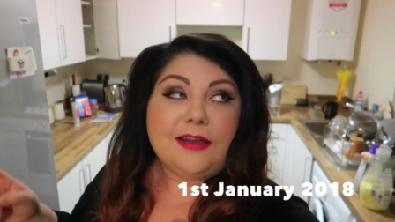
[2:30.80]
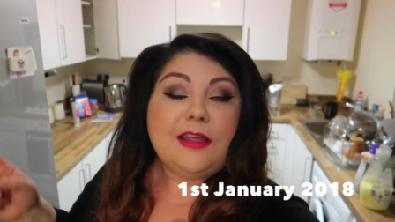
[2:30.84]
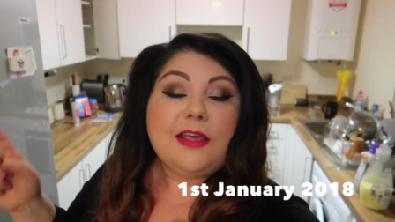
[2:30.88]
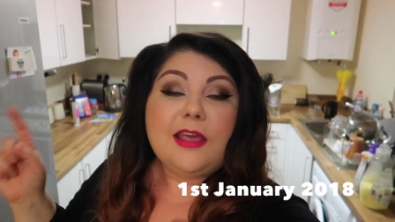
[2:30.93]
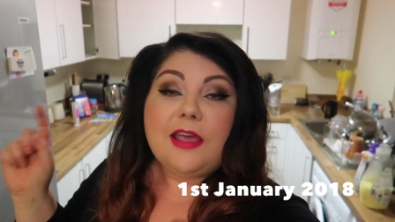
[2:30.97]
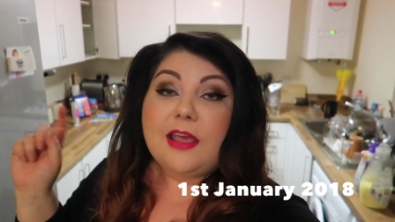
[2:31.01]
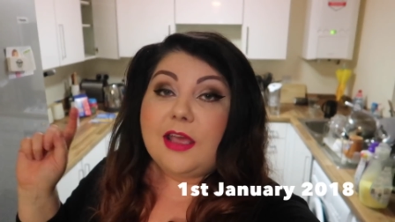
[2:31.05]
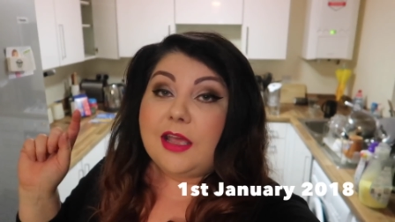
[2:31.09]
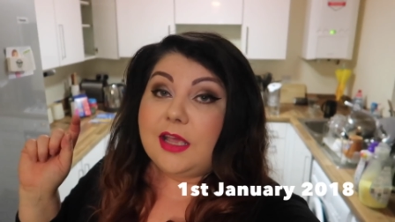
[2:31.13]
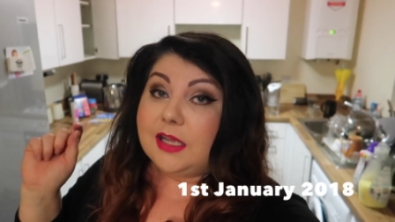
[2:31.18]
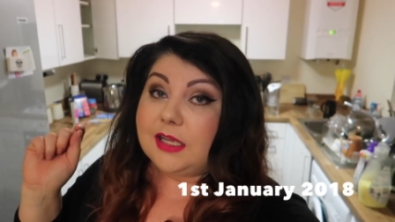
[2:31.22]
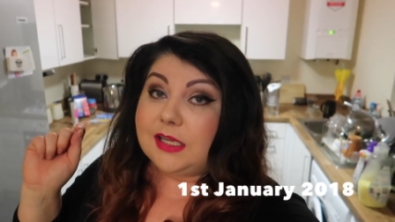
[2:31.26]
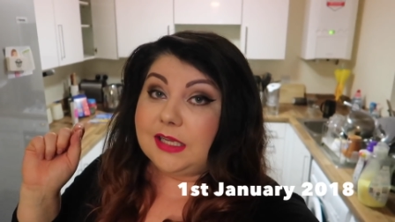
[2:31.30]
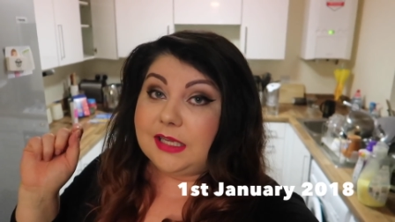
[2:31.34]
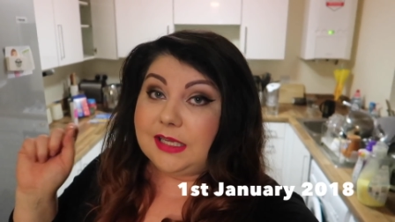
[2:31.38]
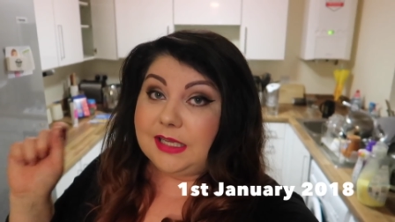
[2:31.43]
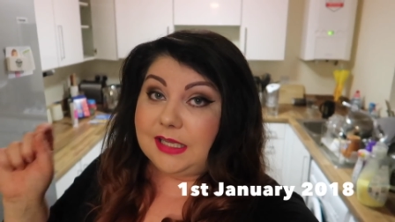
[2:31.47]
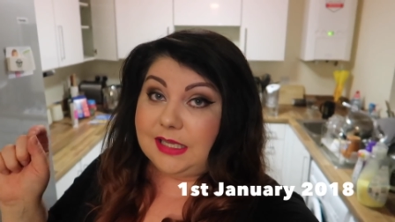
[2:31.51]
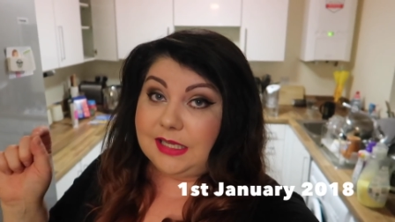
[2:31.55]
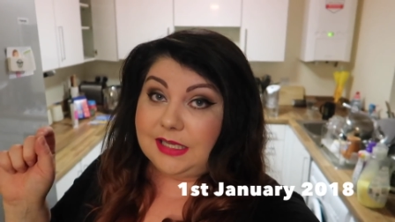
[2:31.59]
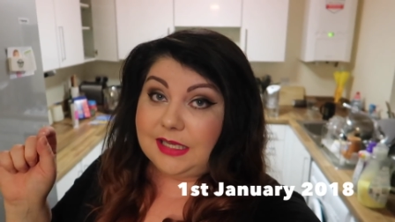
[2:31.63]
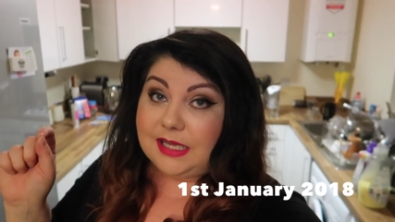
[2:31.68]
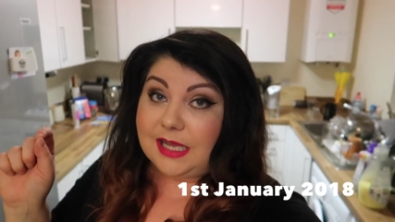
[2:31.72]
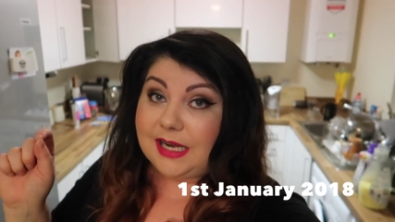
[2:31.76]
That wasn't even
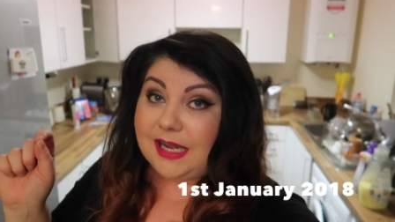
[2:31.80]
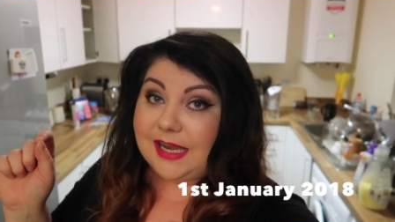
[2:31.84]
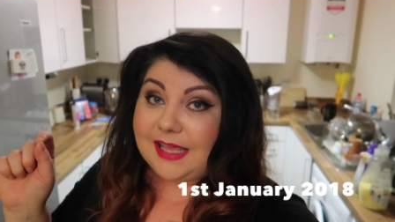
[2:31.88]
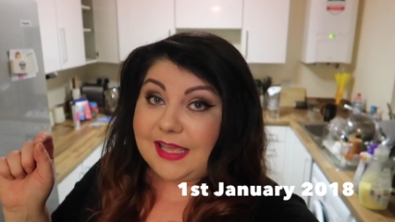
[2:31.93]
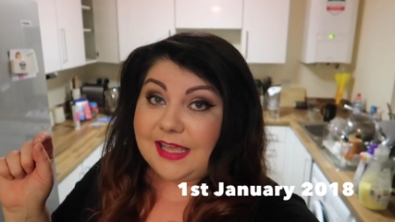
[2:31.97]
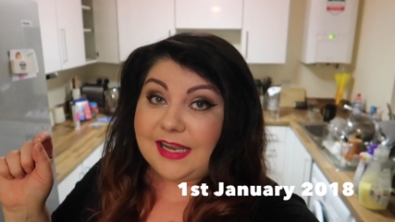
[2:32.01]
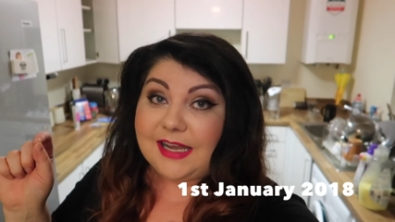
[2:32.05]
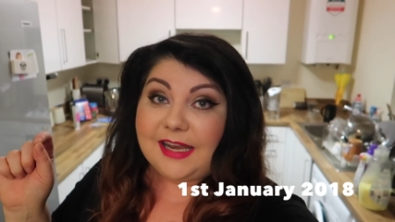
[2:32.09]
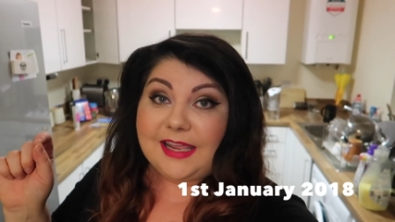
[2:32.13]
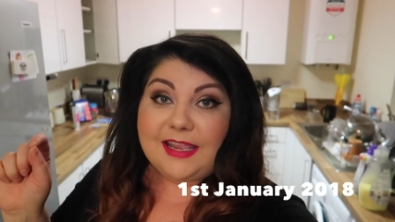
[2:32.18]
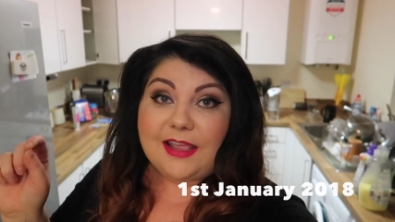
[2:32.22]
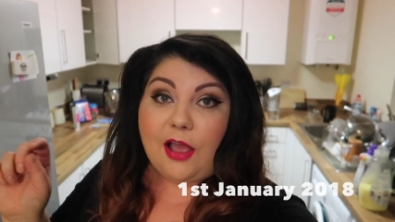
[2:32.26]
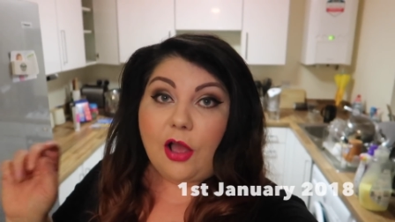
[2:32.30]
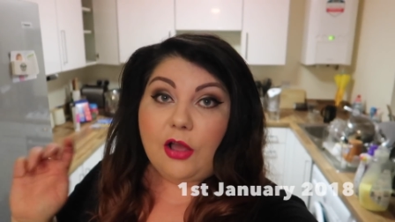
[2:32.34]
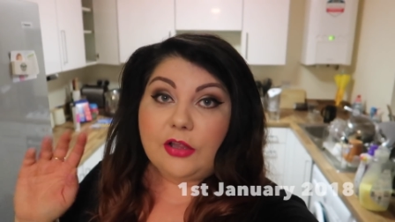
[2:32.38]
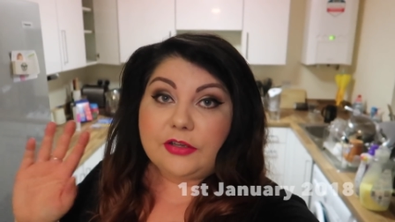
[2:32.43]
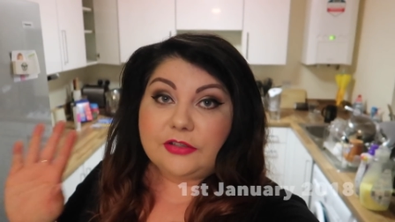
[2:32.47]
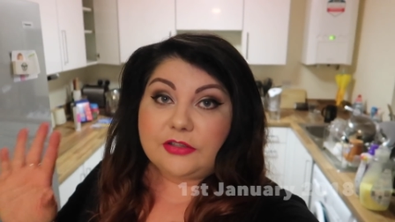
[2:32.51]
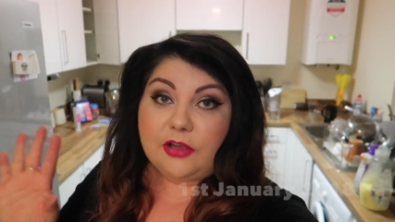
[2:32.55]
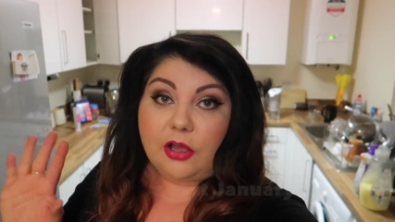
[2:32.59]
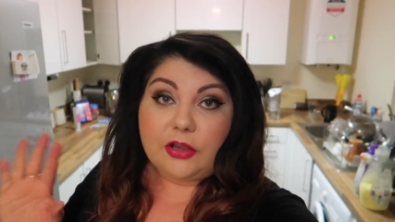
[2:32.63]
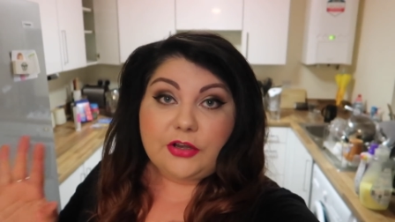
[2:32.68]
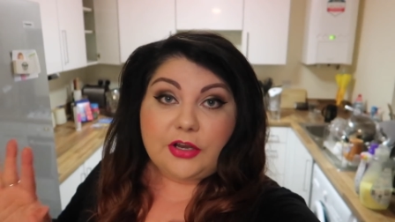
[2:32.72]
close. Clearly, I,